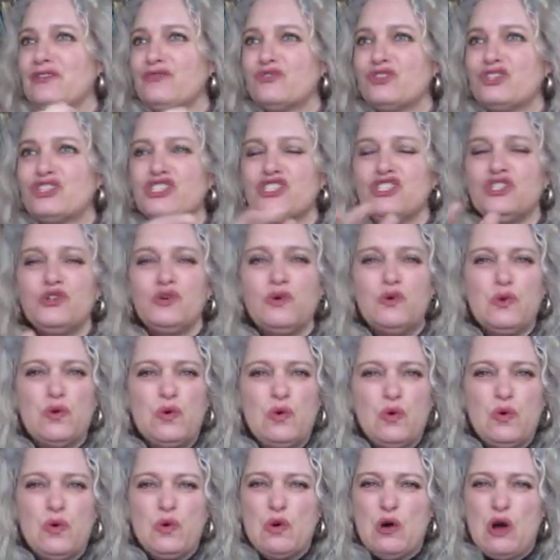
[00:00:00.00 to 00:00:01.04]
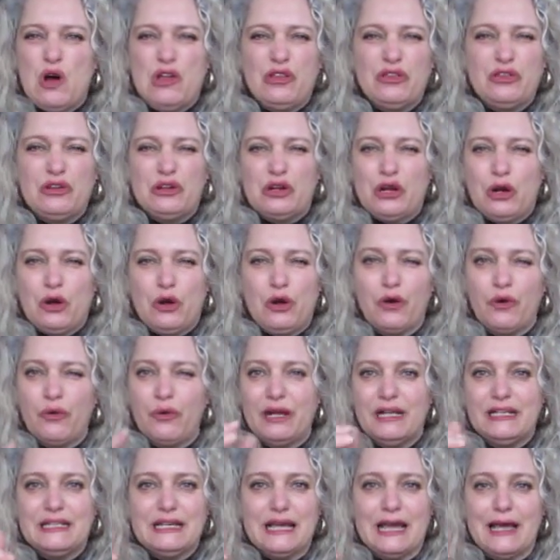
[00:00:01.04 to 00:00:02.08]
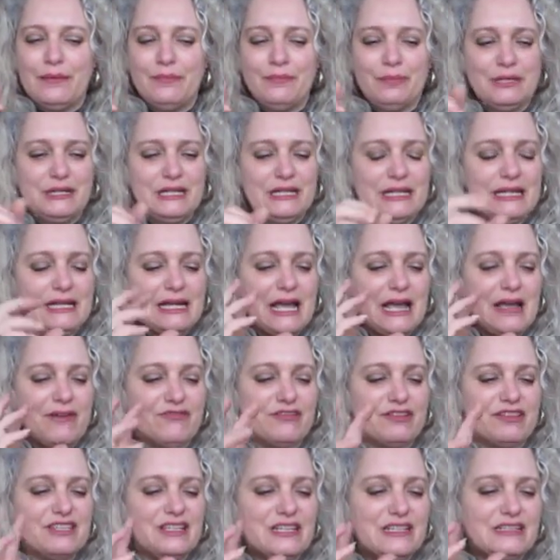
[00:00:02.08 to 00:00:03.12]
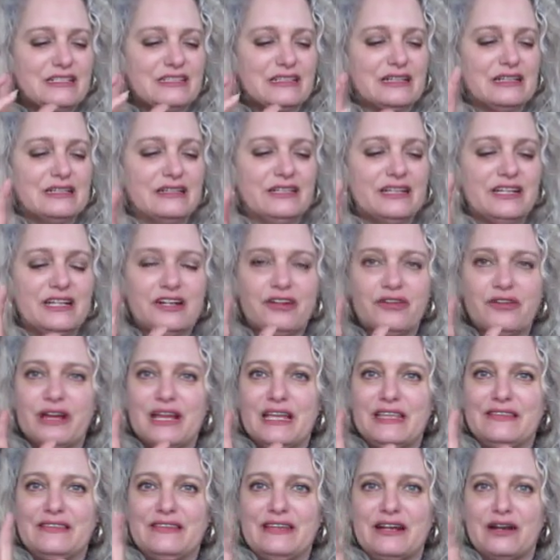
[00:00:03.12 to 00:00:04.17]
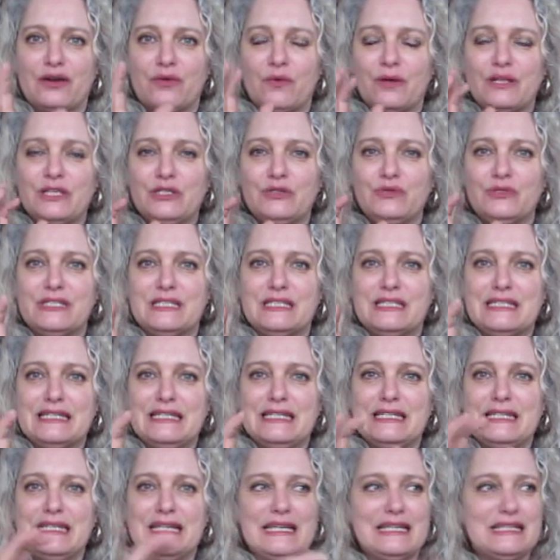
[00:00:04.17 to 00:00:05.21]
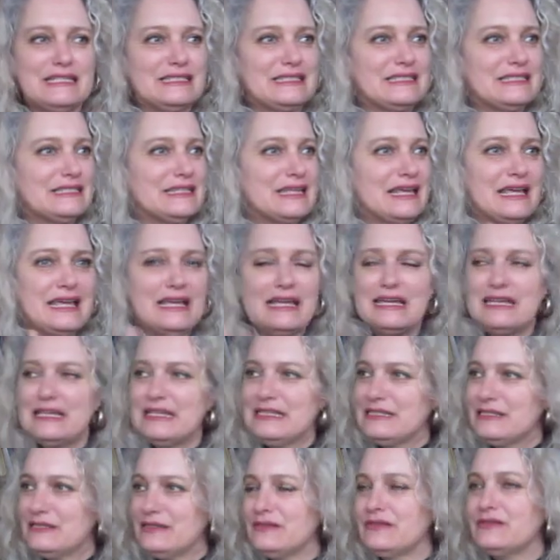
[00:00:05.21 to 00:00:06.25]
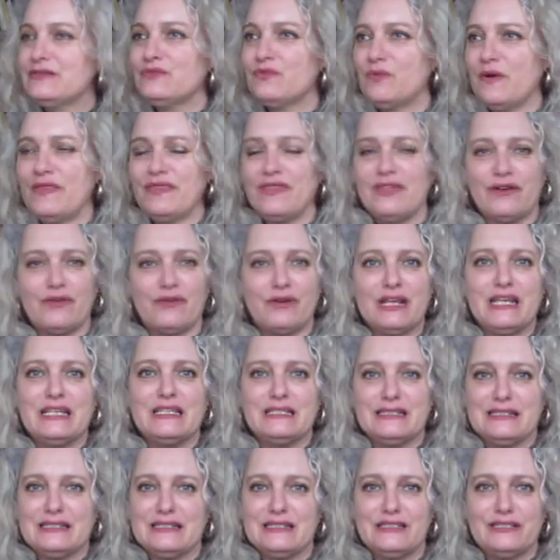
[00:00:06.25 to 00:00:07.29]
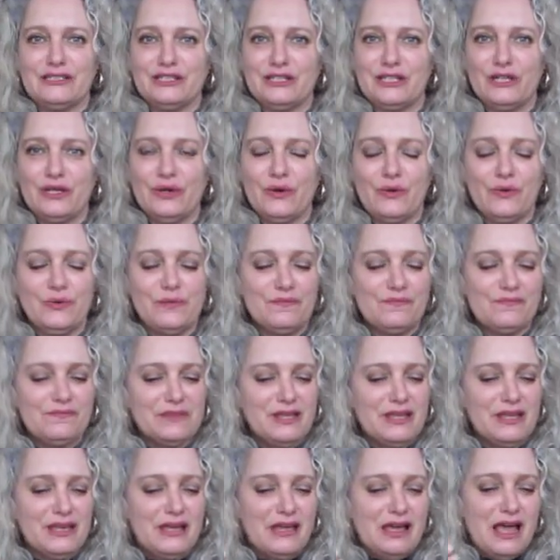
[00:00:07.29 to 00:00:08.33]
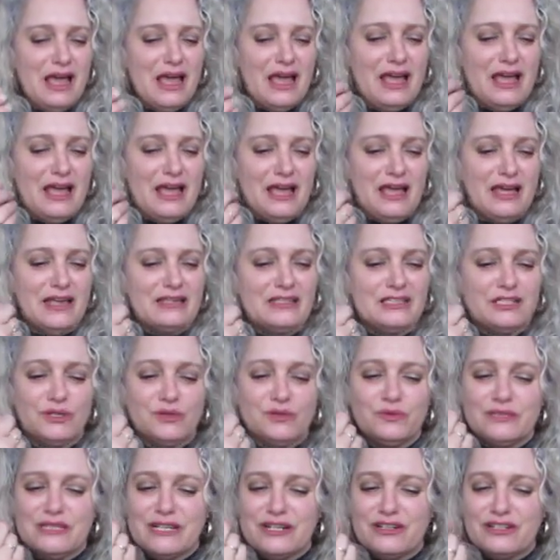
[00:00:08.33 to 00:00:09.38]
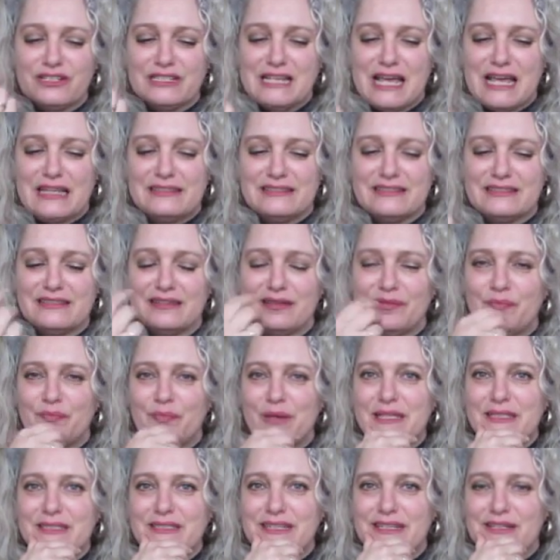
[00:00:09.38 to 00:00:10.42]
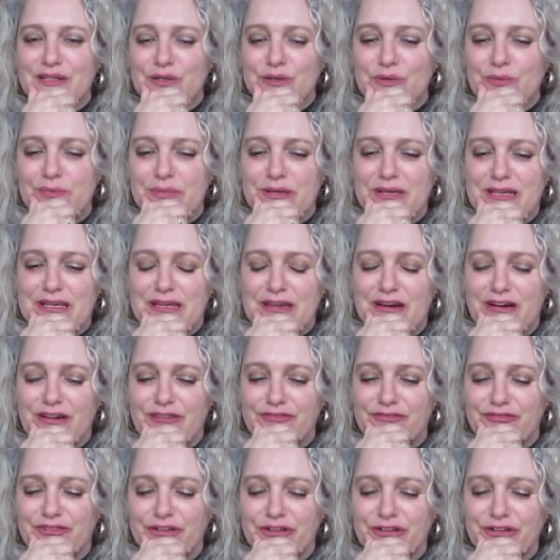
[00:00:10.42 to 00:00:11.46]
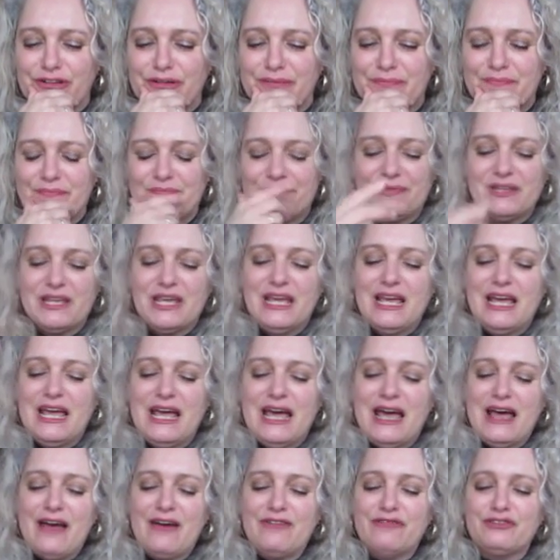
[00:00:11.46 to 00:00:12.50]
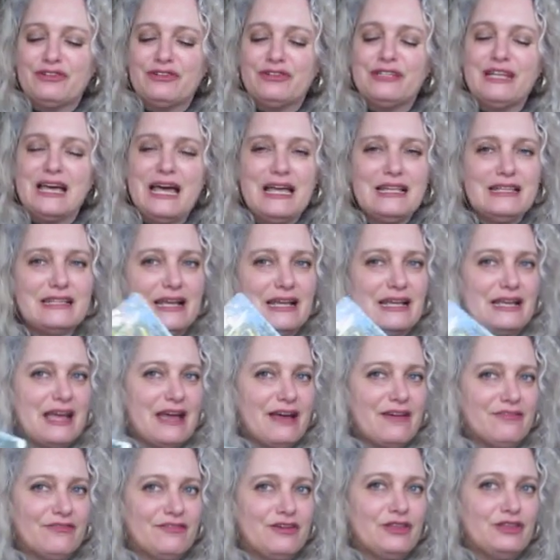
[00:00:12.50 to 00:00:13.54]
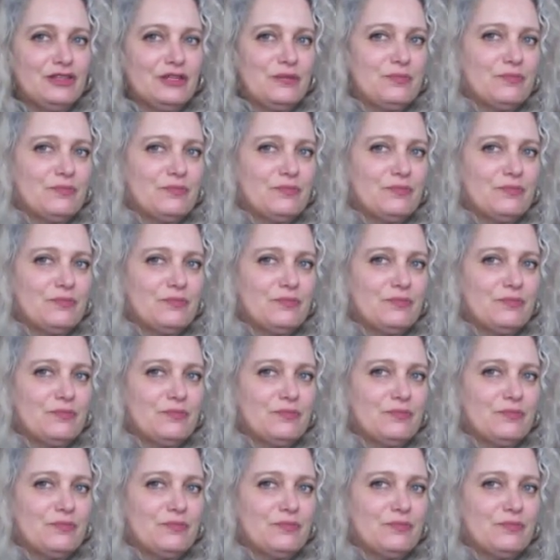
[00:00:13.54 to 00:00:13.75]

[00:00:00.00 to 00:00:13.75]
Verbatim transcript: there's no undercurrent happening, everything is clear and there. What you see is, is what there is, you know? Uh, so there's that pentacle being offered. After that, I have the